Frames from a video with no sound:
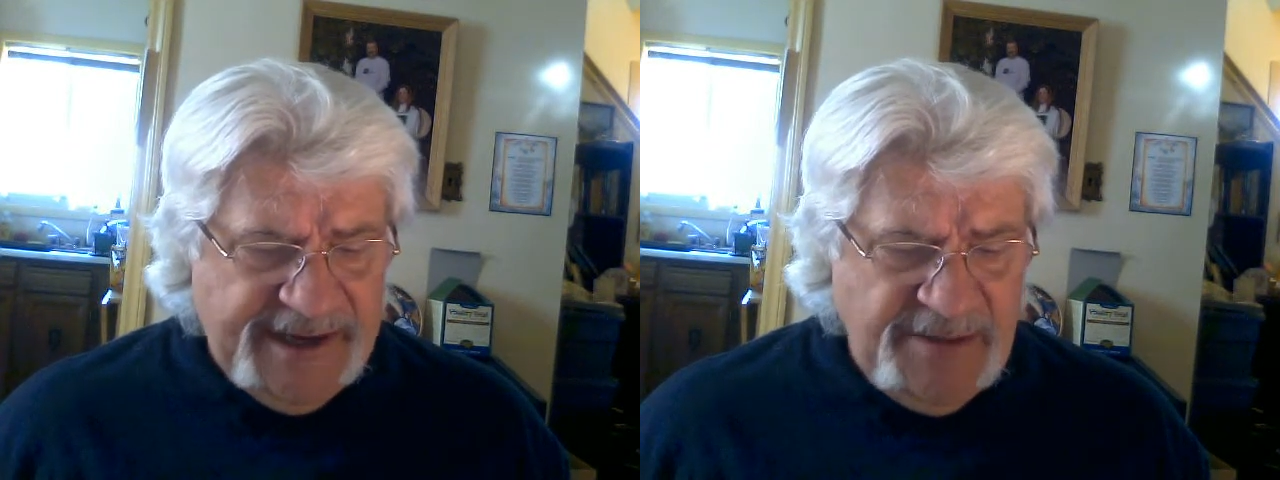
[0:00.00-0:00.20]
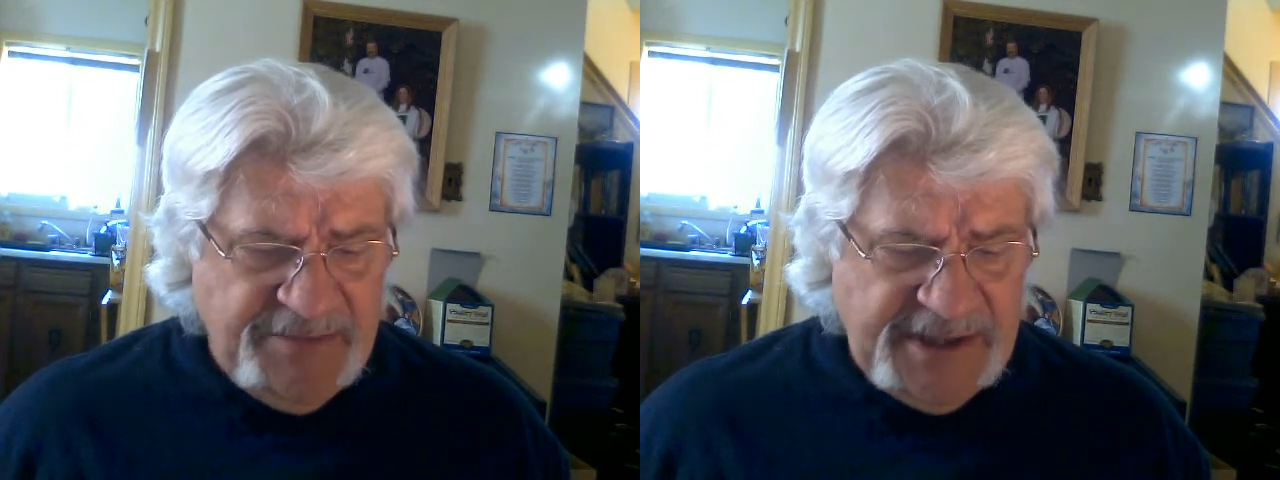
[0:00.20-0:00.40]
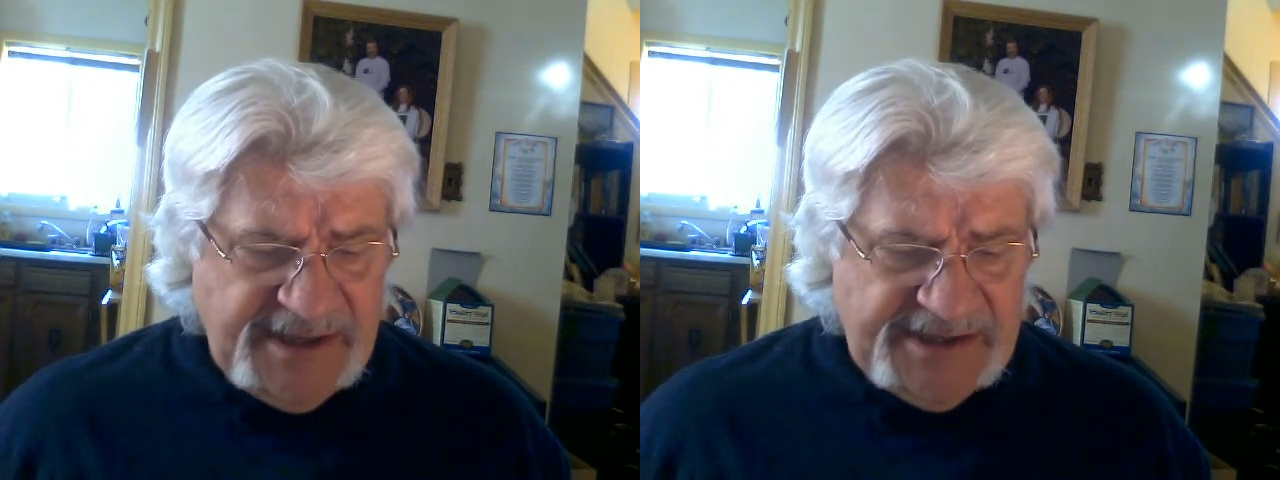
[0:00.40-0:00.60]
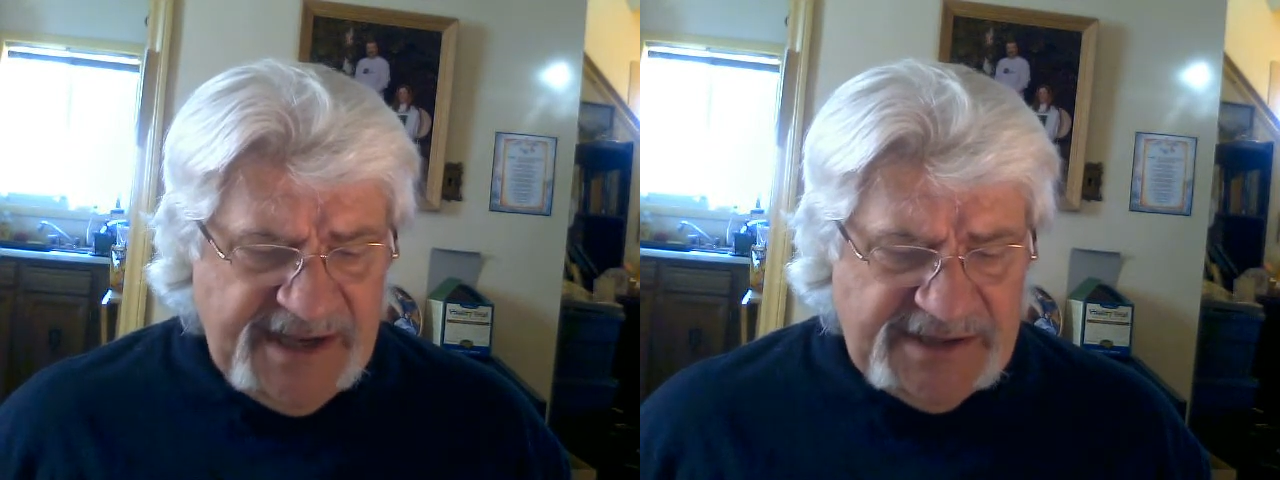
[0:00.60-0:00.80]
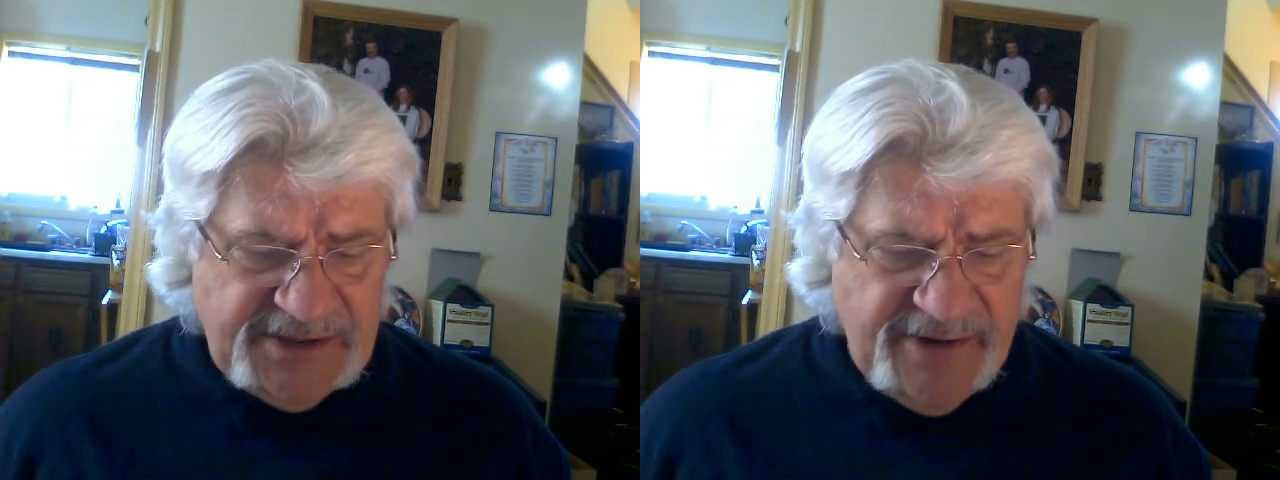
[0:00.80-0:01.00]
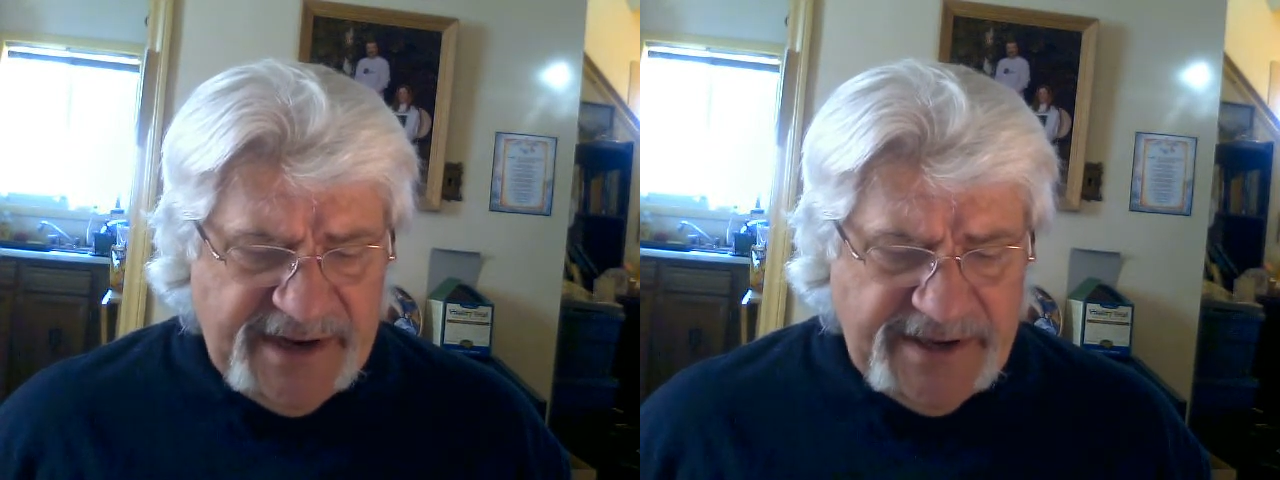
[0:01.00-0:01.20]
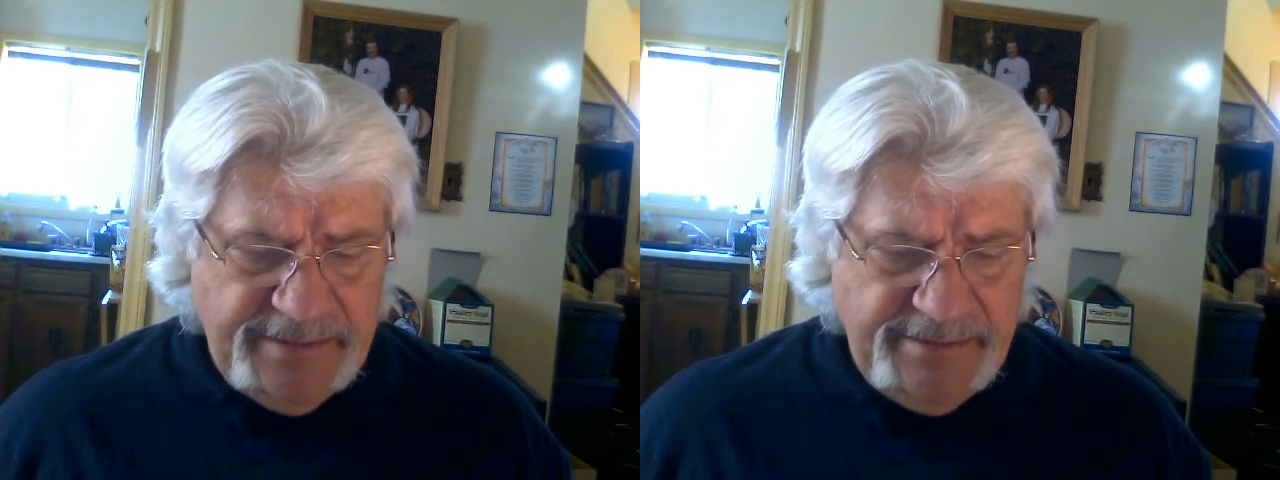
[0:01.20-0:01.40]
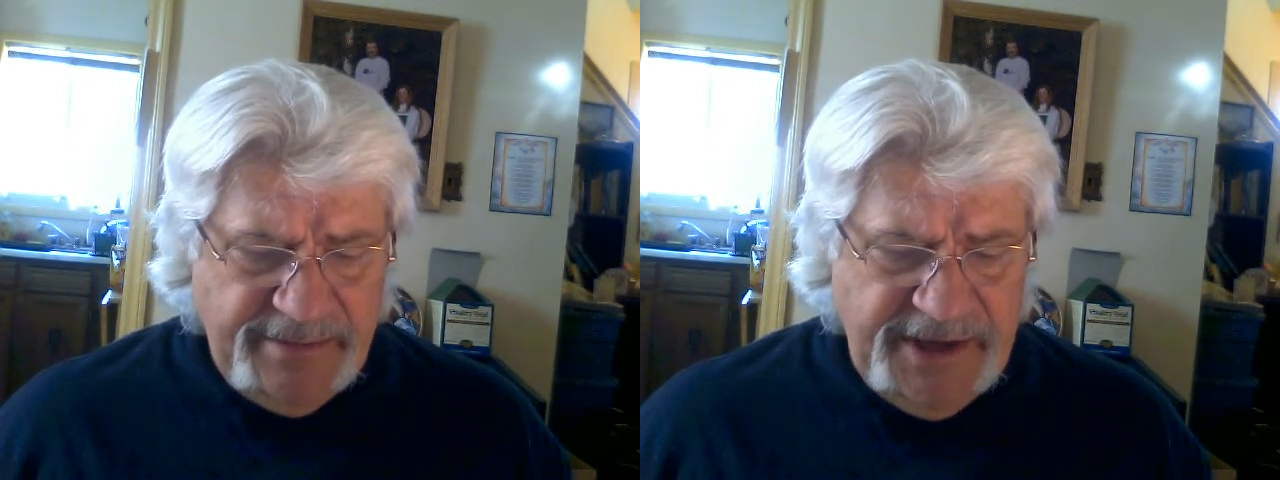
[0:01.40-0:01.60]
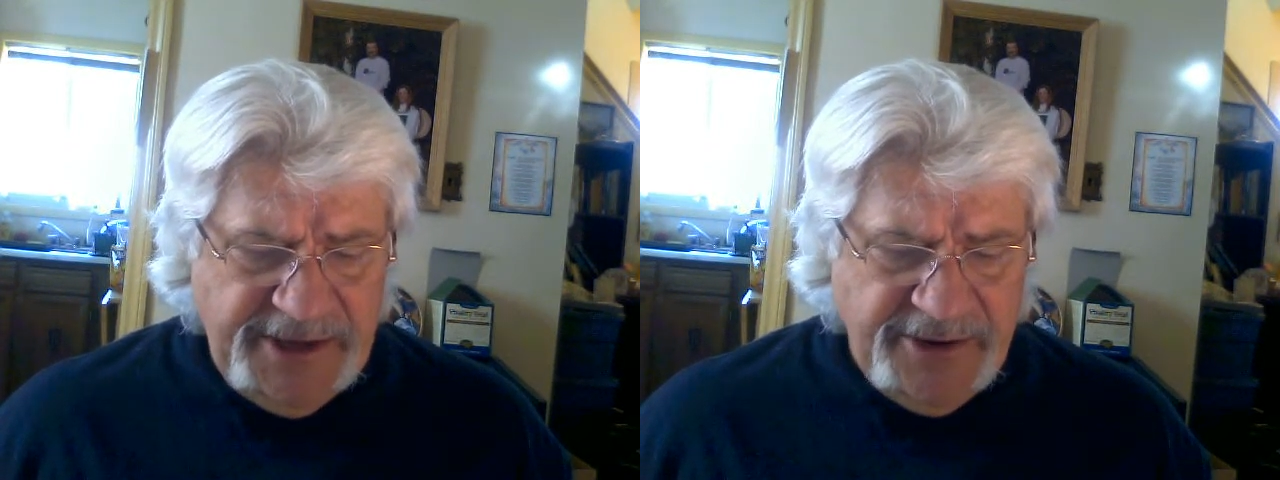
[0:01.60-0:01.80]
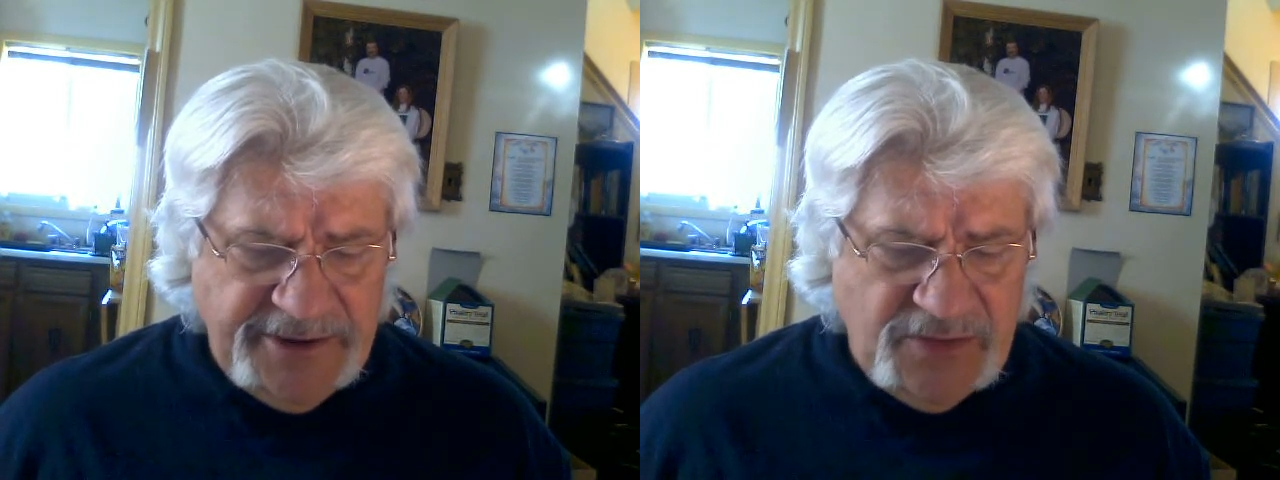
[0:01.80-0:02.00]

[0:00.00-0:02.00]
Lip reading: "What all led up to this?" asked Rick.